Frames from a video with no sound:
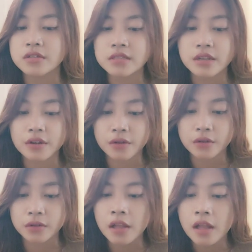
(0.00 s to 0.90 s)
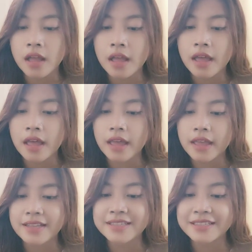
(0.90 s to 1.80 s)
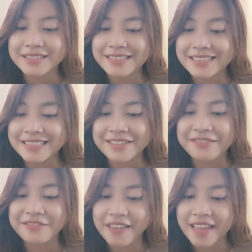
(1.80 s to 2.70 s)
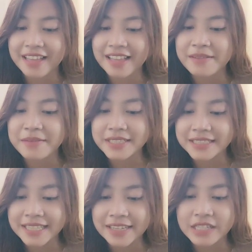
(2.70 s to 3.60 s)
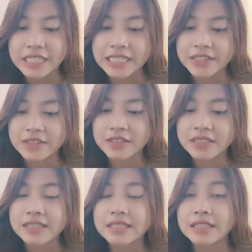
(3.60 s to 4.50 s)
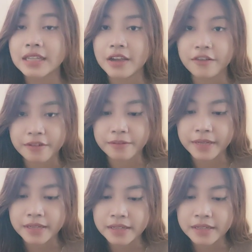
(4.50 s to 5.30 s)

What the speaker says: circles is the de facto common language used the government,